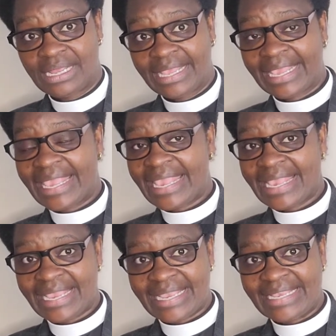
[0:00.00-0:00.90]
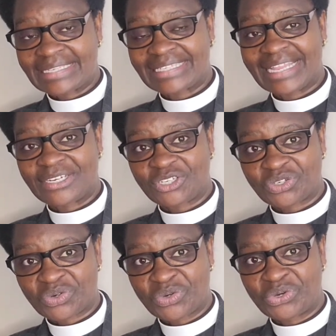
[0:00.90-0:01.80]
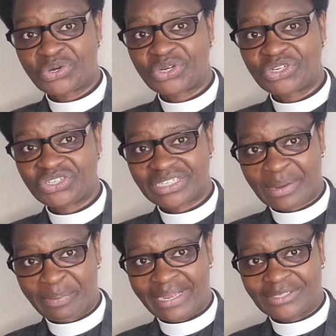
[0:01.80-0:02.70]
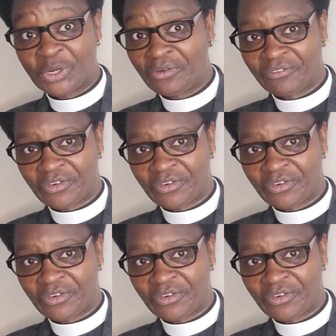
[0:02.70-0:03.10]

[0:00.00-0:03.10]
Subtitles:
he is the true shepherd. Don't